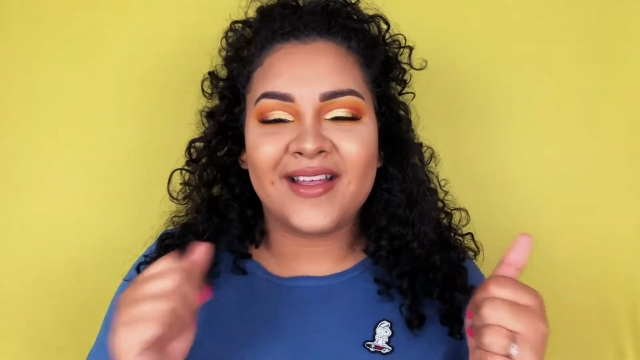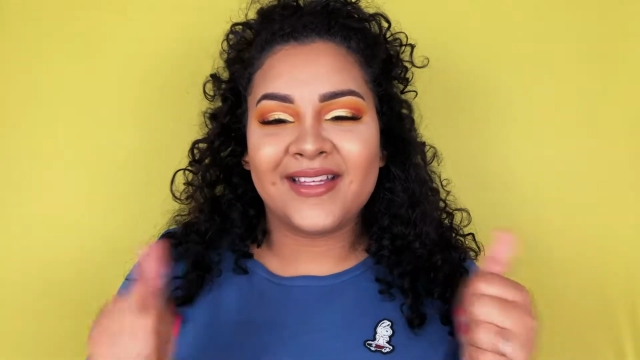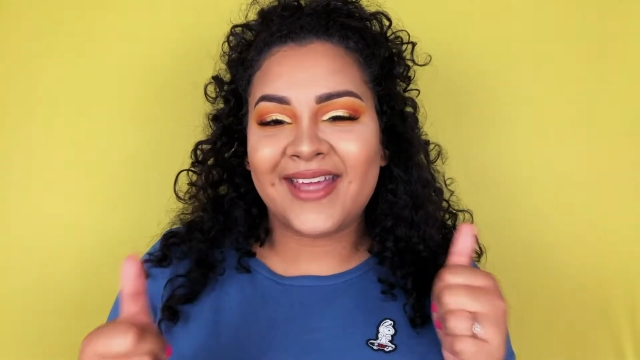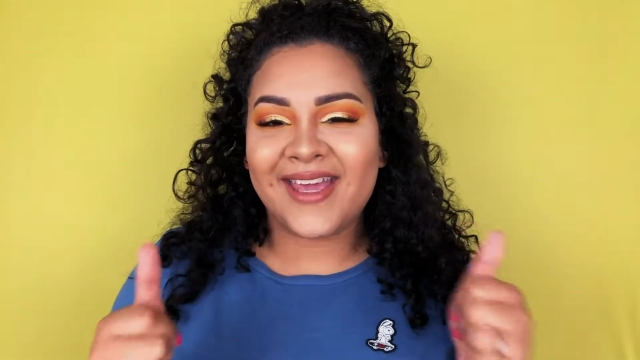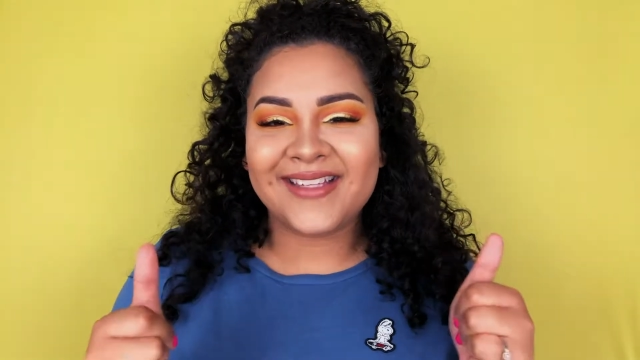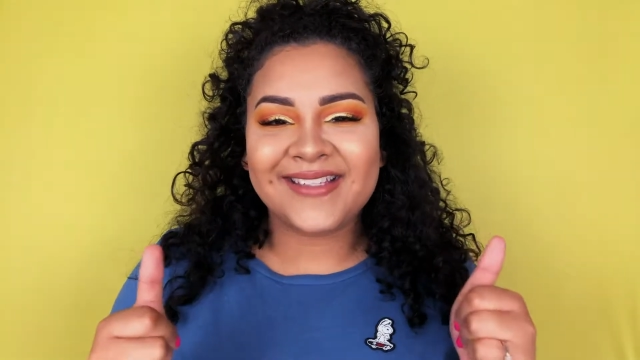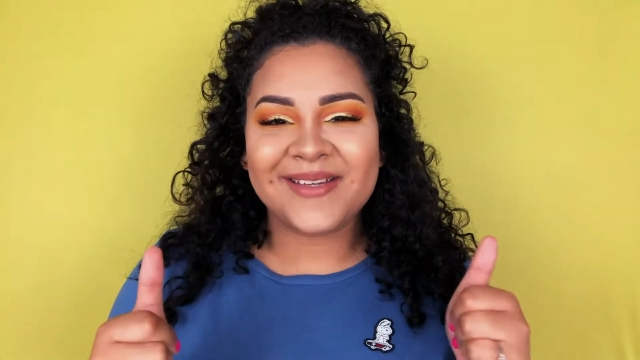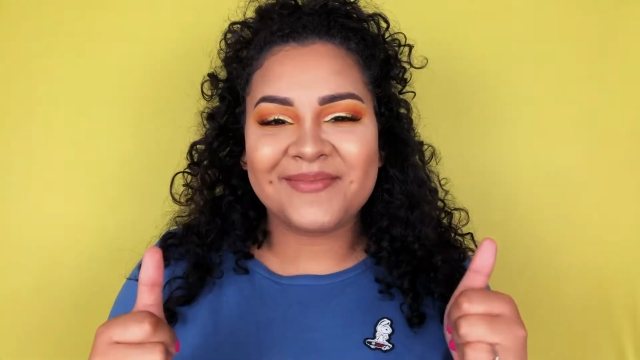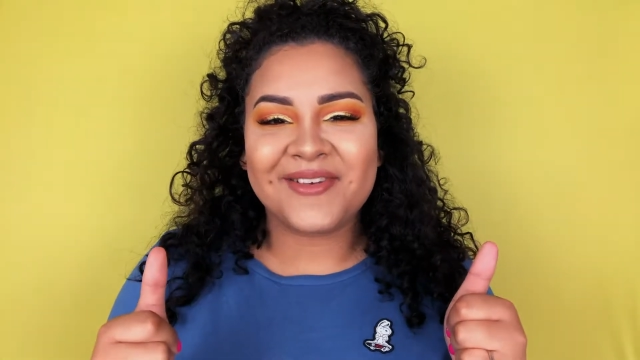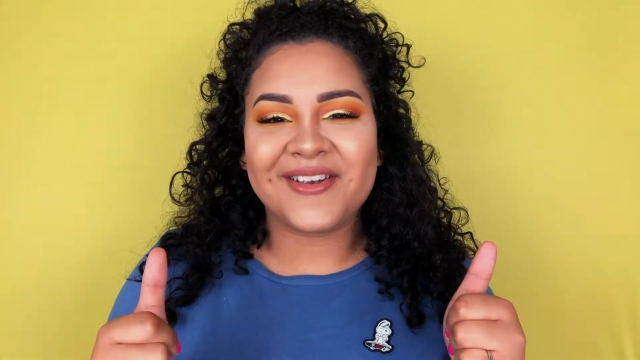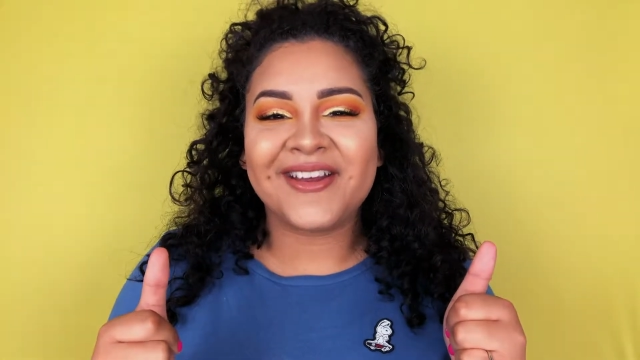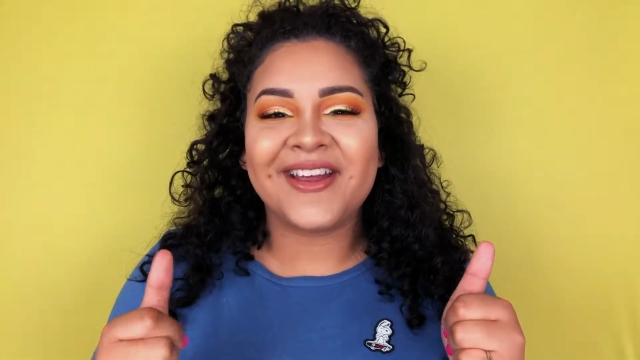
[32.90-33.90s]
yay
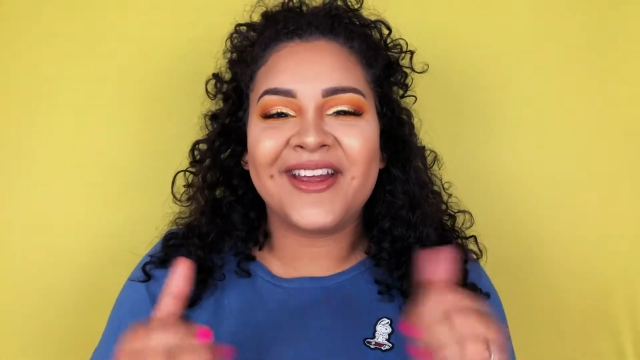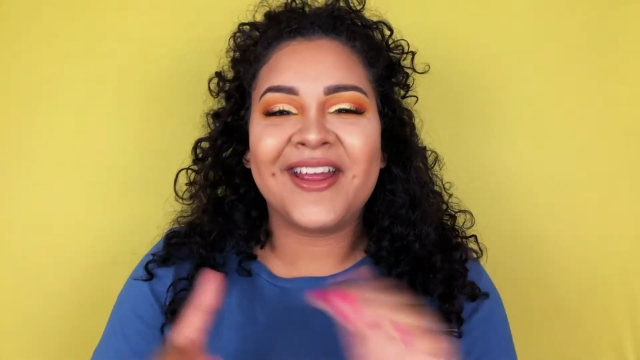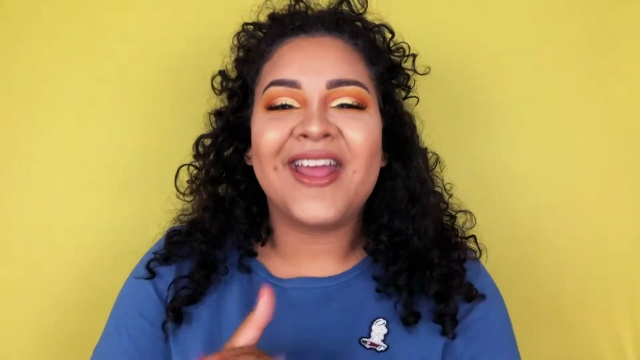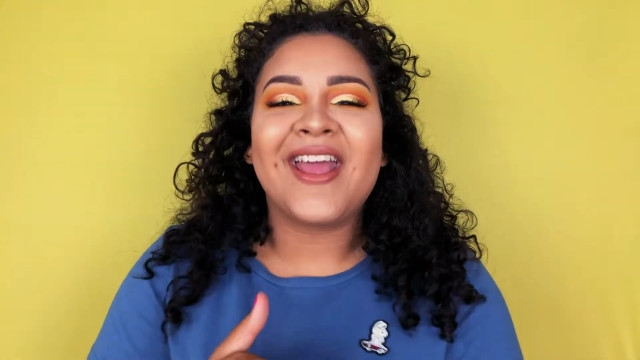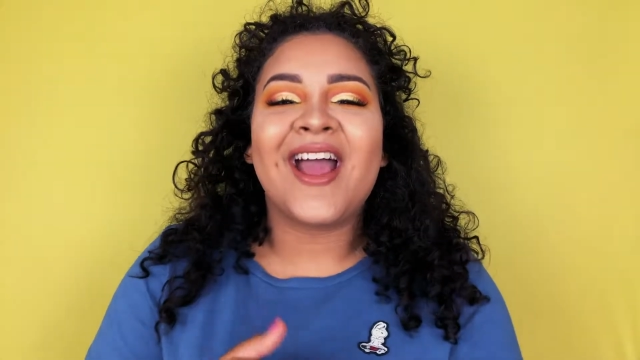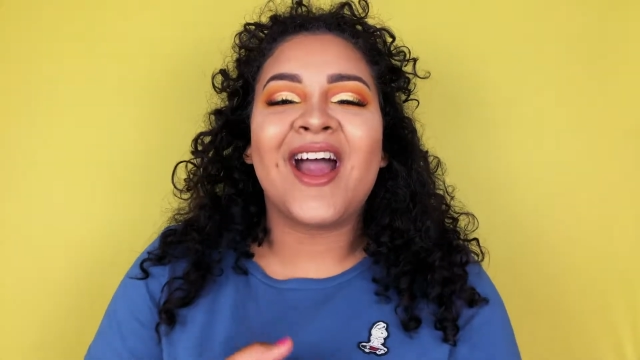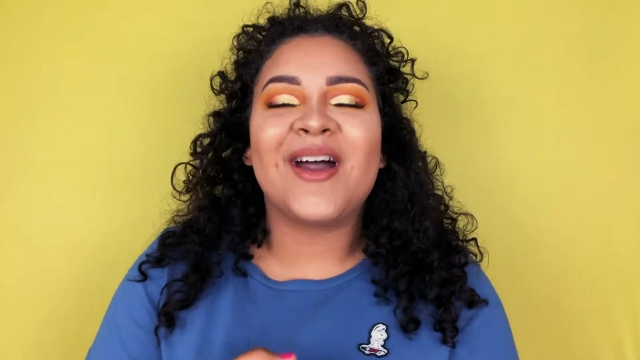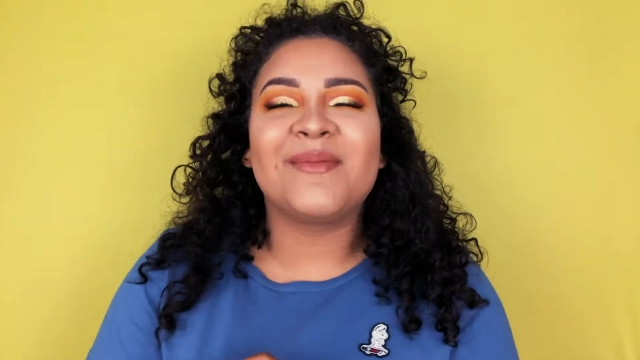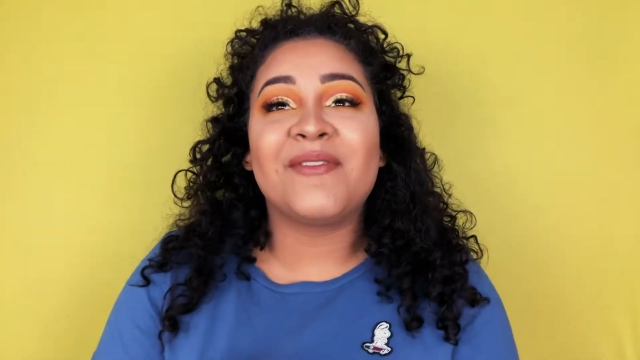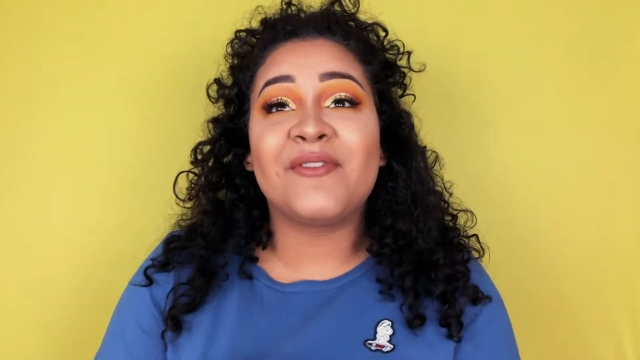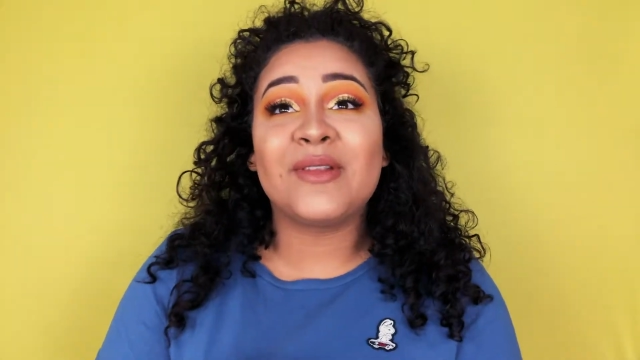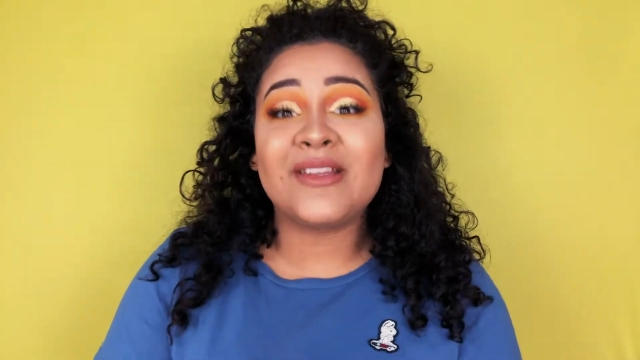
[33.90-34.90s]
summer.
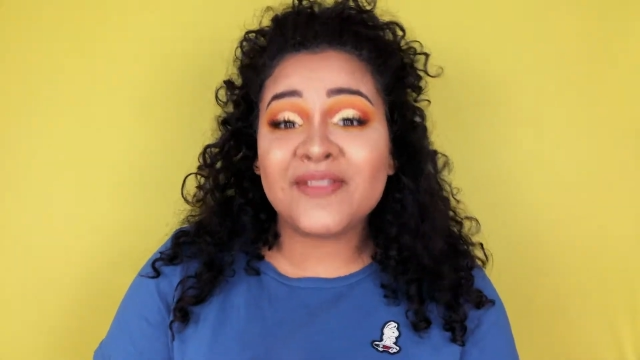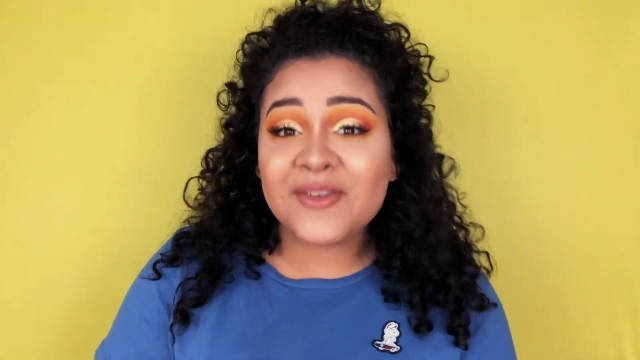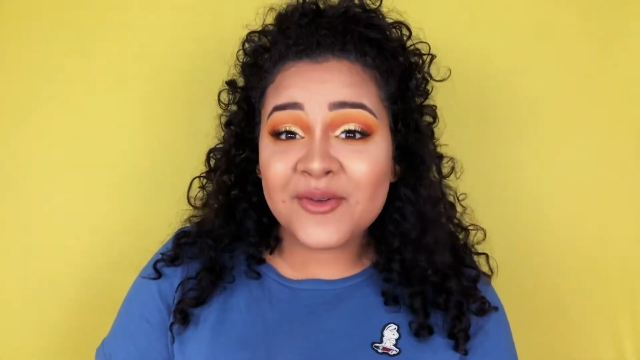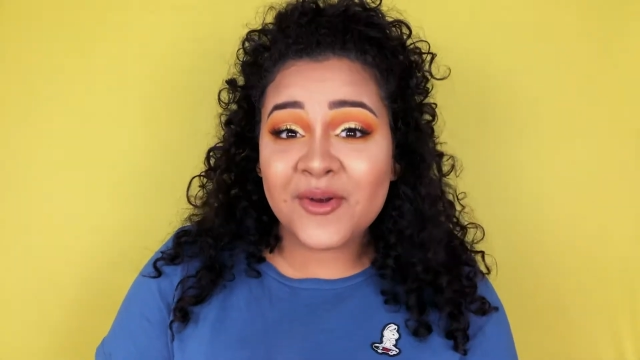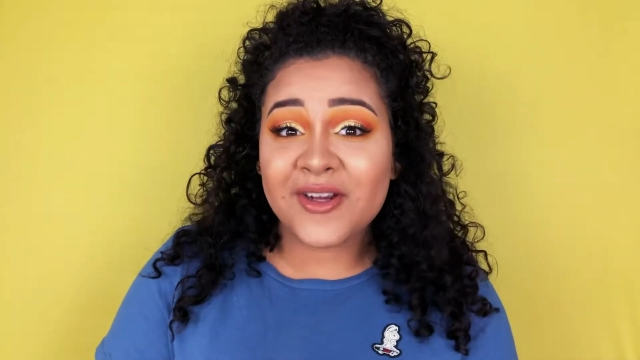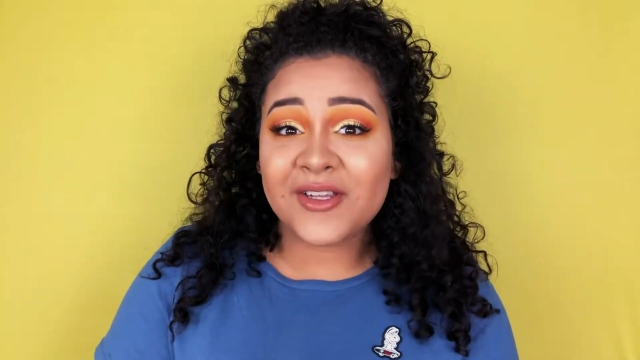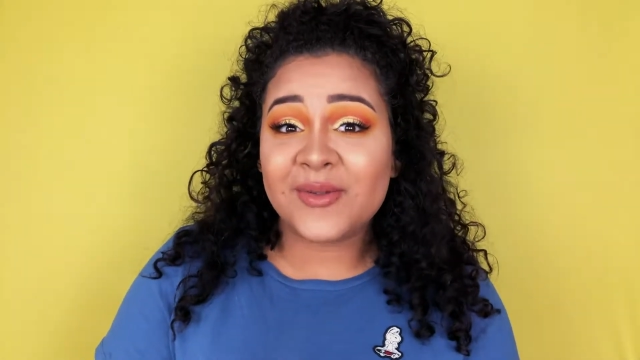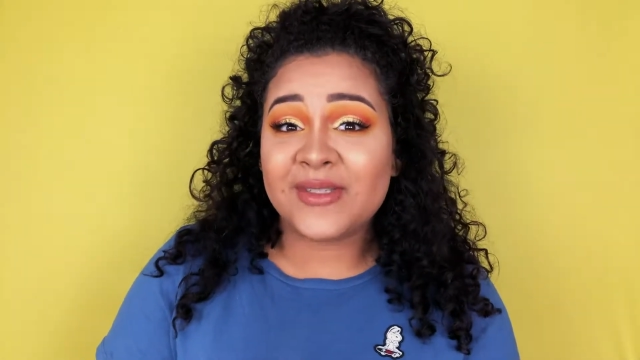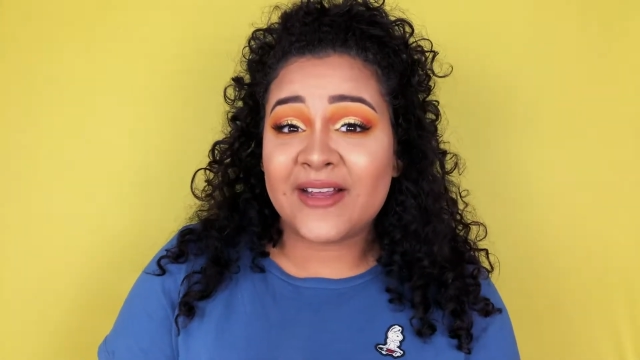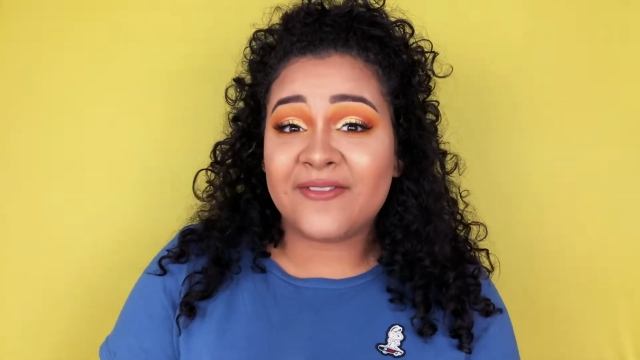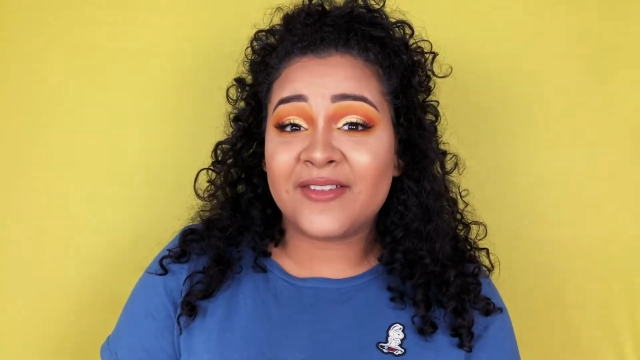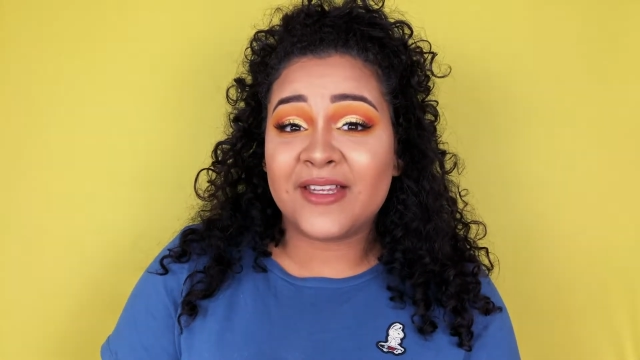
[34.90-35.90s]
If you live in New York, you
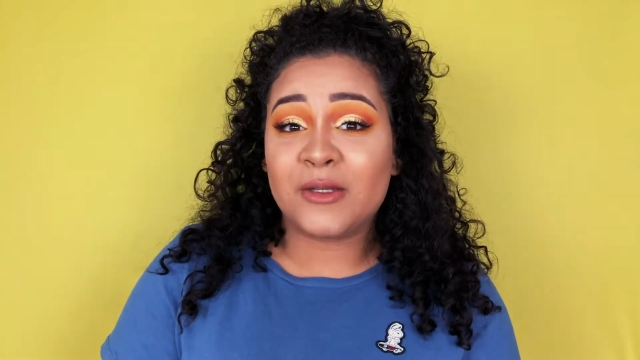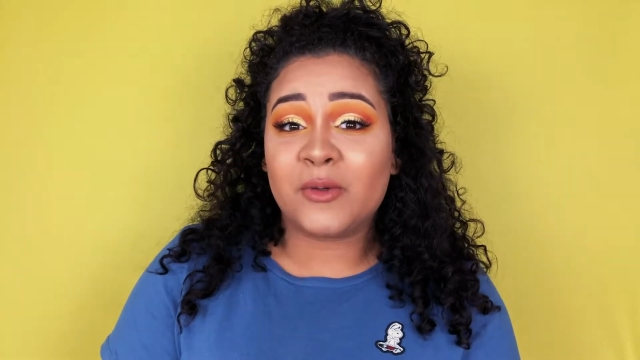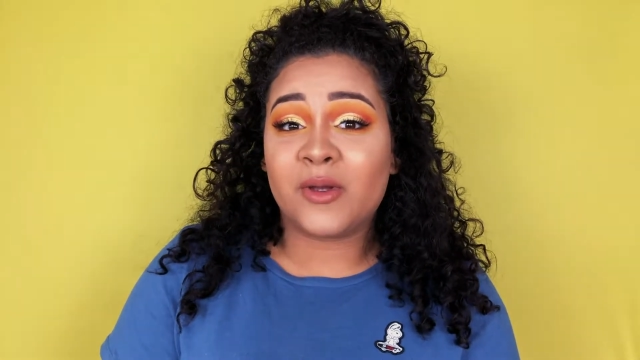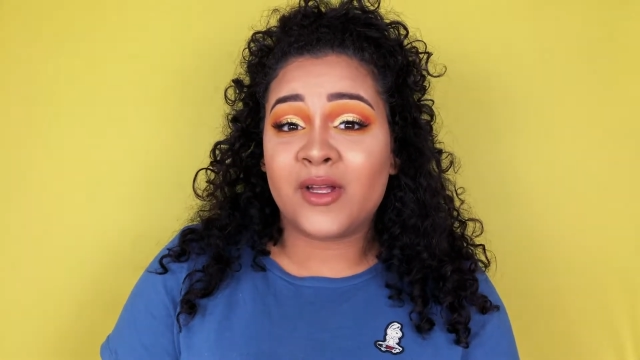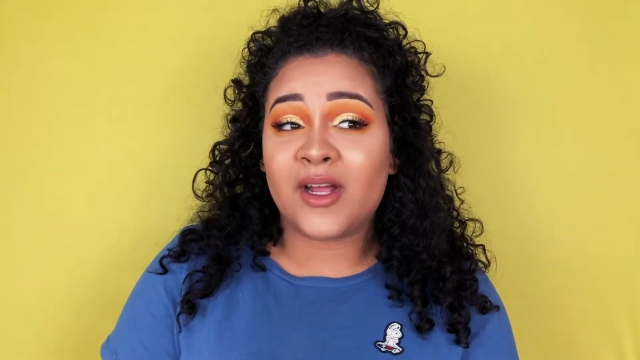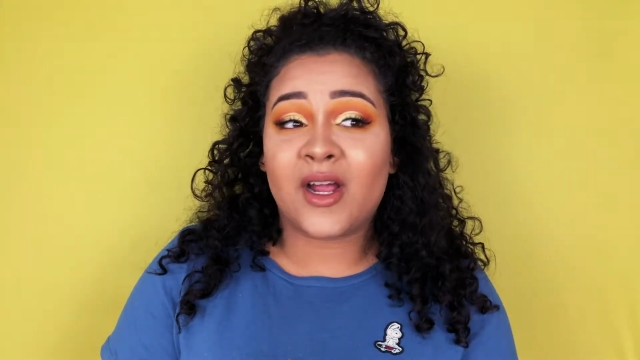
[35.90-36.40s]
definitely